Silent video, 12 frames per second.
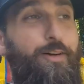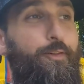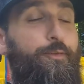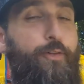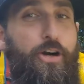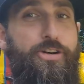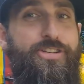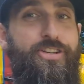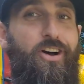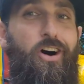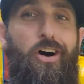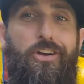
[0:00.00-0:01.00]
First,
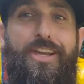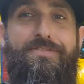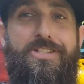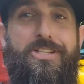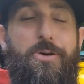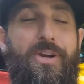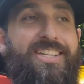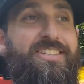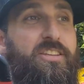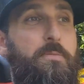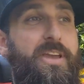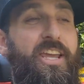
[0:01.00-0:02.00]
all you have to do is
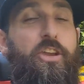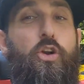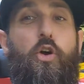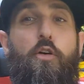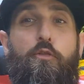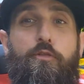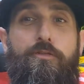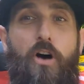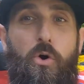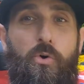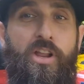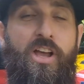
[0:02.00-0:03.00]
submit your
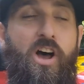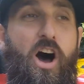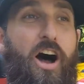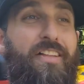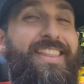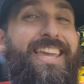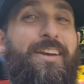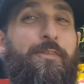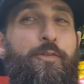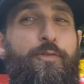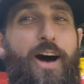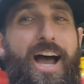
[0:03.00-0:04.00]
vote on the
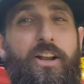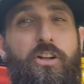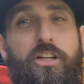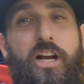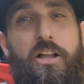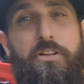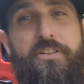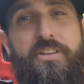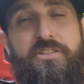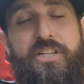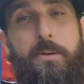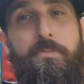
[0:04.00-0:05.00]
final Color
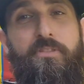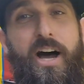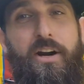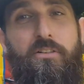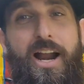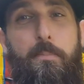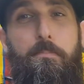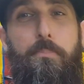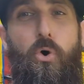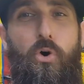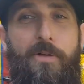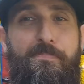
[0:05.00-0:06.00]
This Jeep vinyl wrap
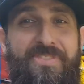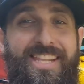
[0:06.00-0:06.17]
poll.